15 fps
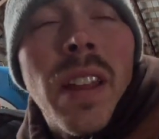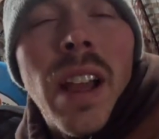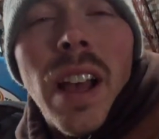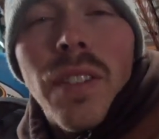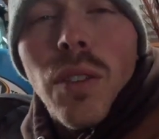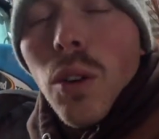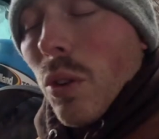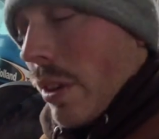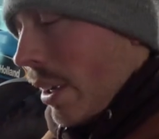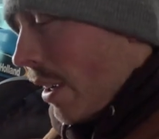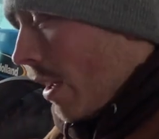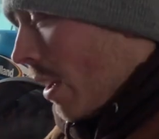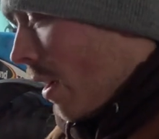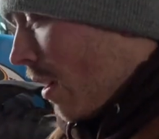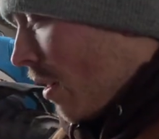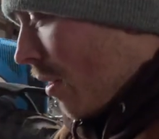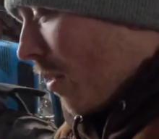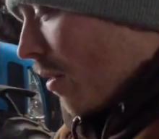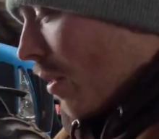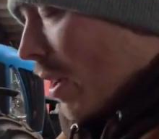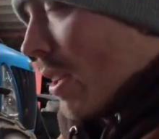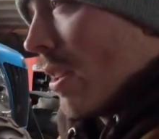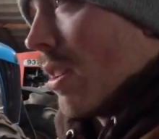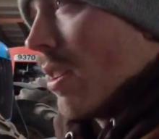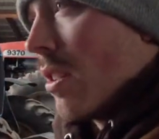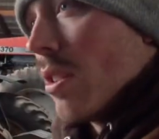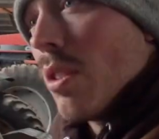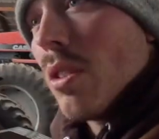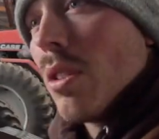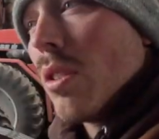I've only written
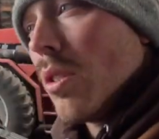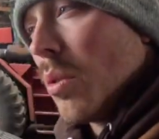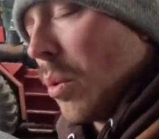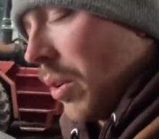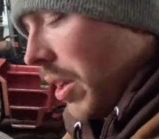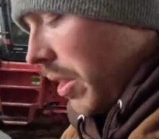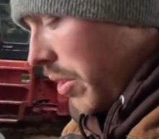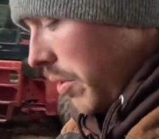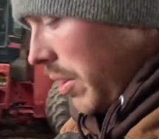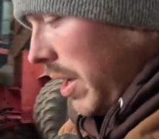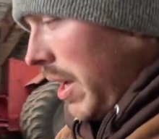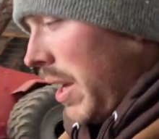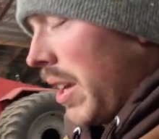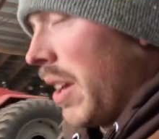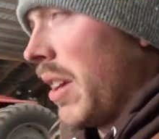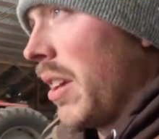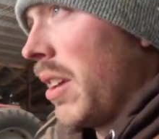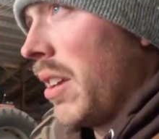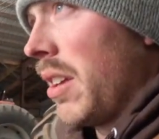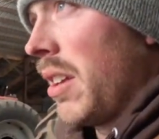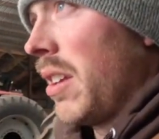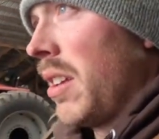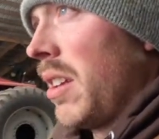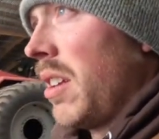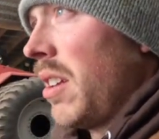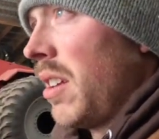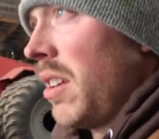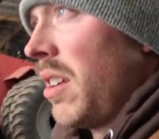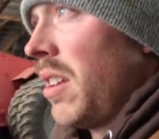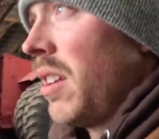23
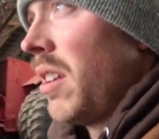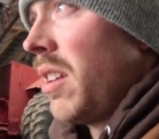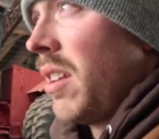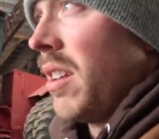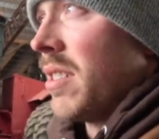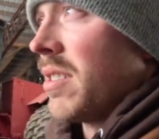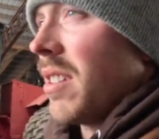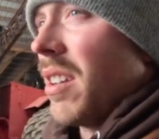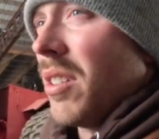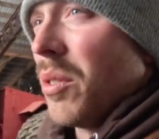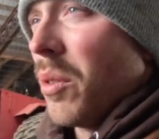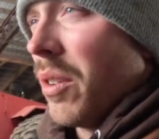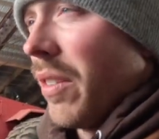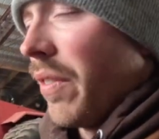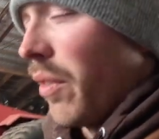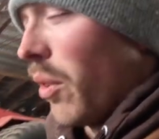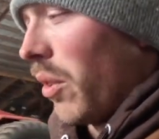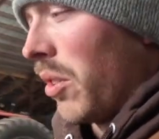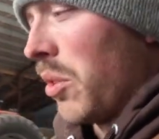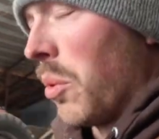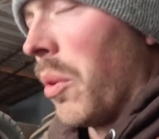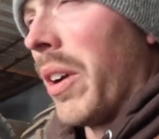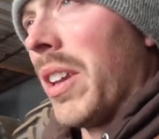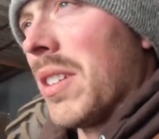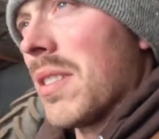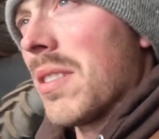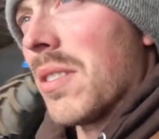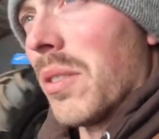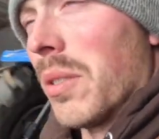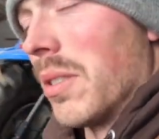instead of 24 twice,
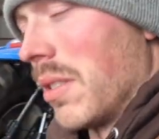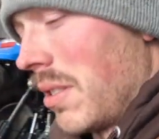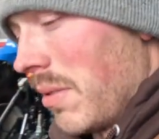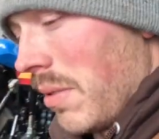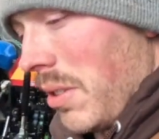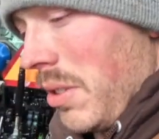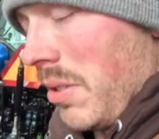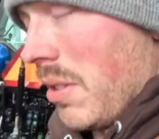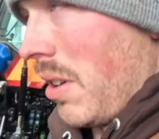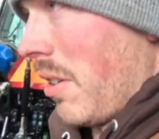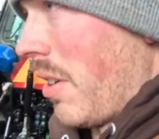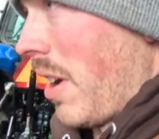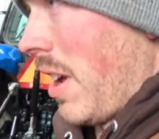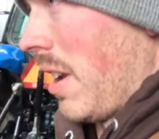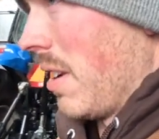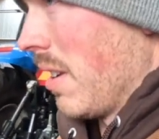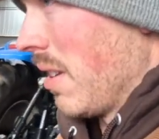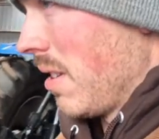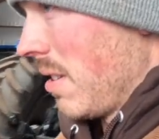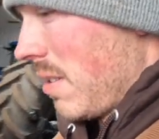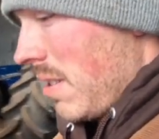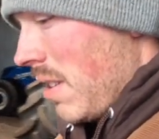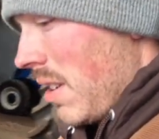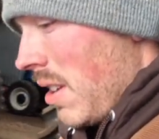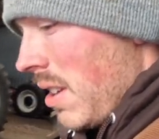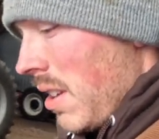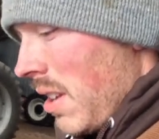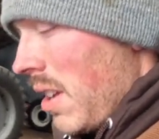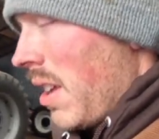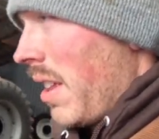so we're doing all right.
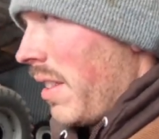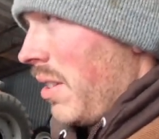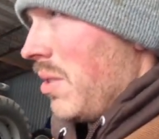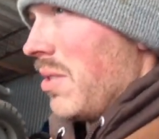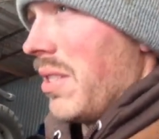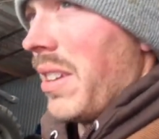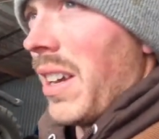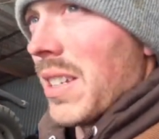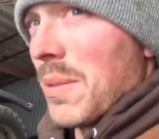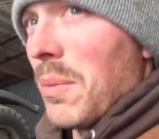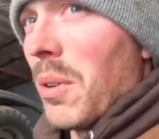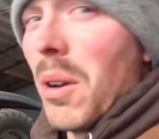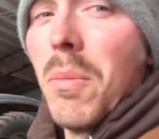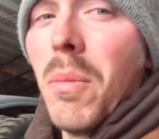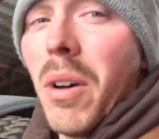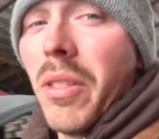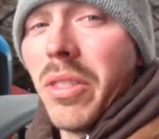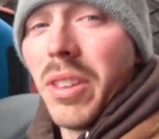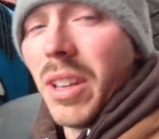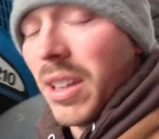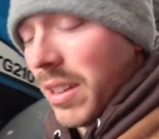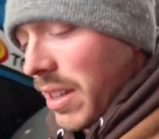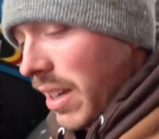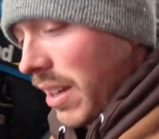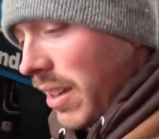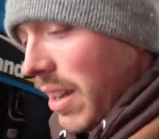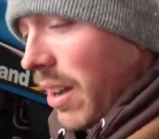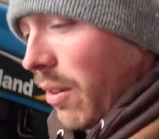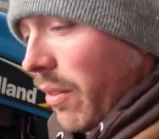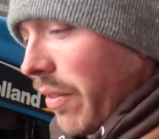Usually takes about a month to get that
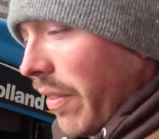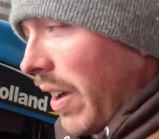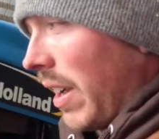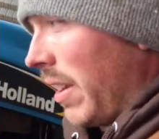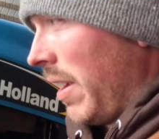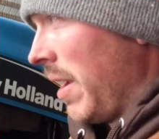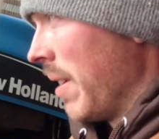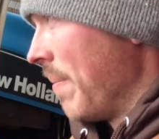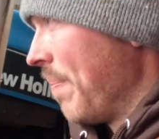down finally.